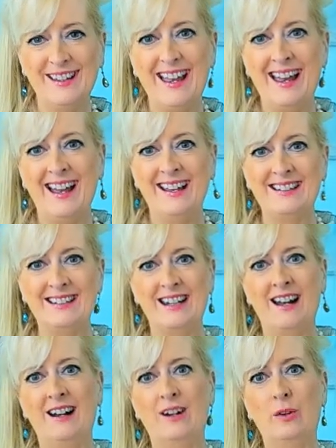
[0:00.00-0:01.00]
And
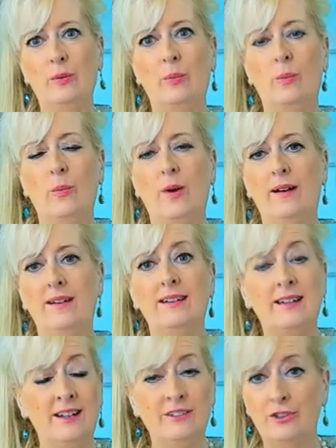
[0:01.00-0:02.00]

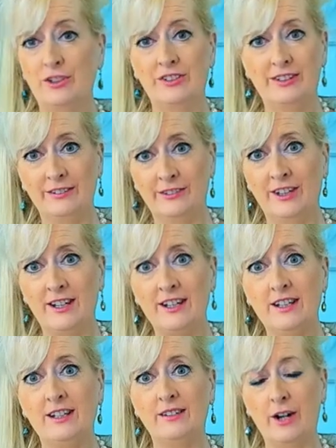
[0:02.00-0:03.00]
interestingly,
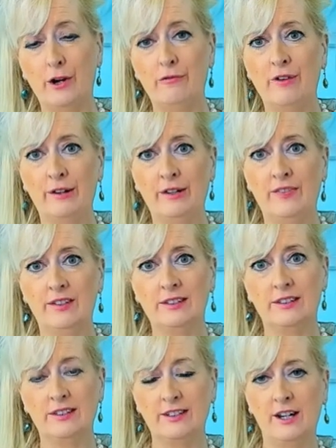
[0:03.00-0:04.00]
he co-founded the
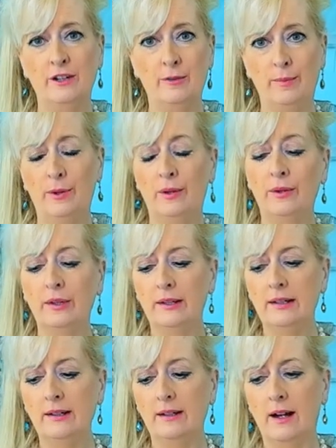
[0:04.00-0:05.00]
Sustainable
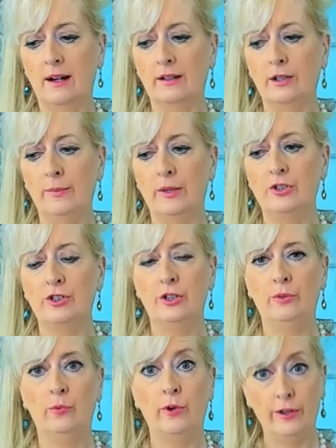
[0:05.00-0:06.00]

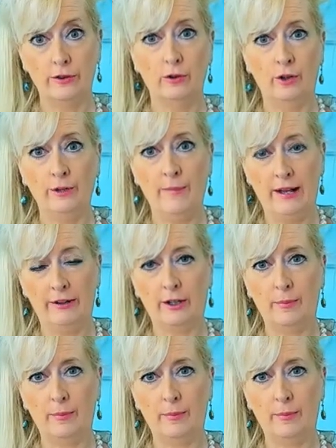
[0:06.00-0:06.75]
Commission with Lord Malloch